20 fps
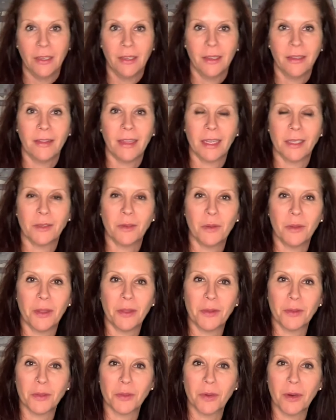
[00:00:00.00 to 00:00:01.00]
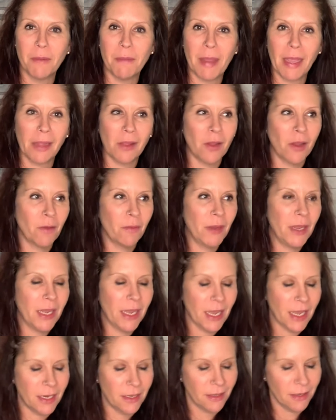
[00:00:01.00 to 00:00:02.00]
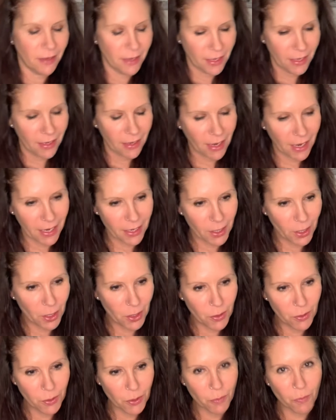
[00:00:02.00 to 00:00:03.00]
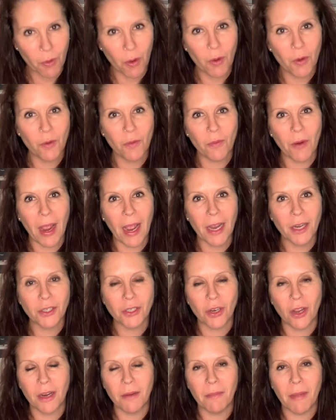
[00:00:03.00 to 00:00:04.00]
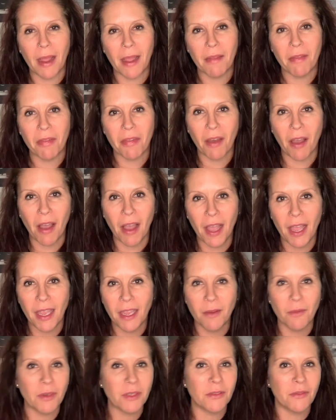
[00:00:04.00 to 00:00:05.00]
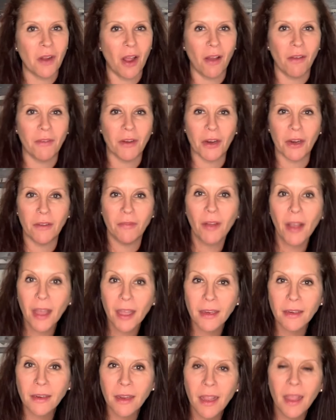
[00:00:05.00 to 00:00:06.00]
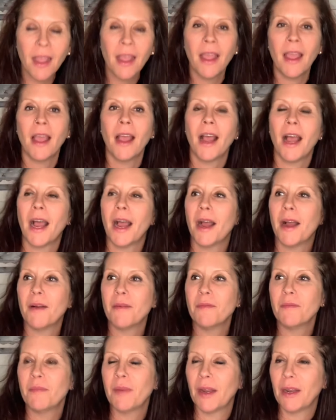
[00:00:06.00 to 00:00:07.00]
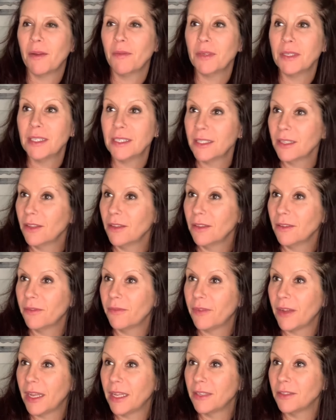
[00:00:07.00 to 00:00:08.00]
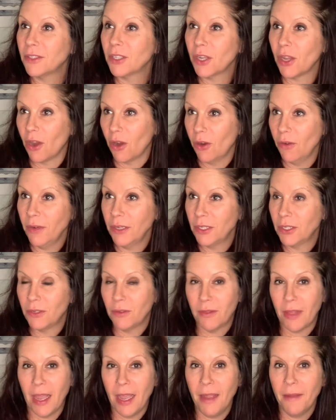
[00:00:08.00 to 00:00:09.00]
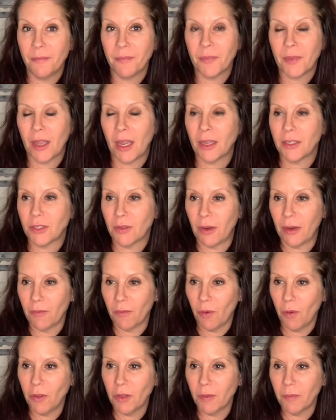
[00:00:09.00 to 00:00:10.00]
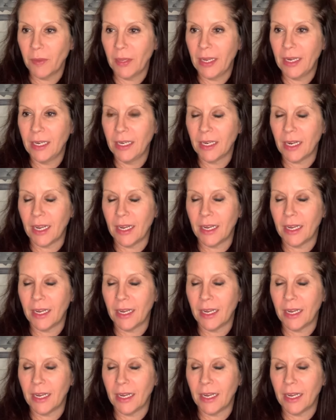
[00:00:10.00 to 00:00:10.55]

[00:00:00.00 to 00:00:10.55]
that's a whole other story. May long weekend. I had huge road rash on my thigh. It was not very fun, but it was still fun to go and do that. So I rollerbladed.